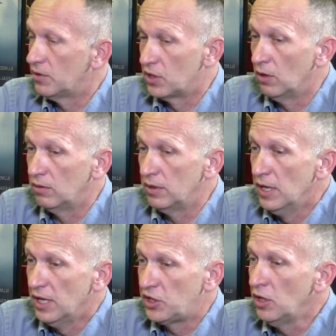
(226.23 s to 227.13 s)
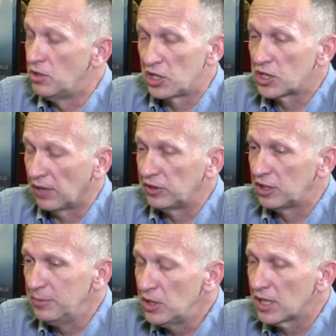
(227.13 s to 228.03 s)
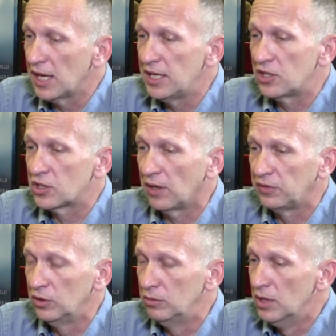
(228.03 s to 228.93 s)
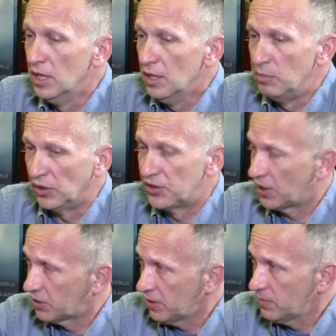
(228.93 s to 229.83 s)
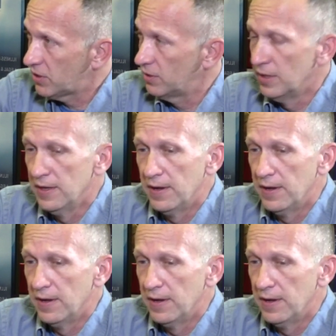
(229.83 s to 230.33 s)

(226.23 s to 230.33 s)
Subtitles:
So it's huge. It's tough to communicate. It's tough to build systems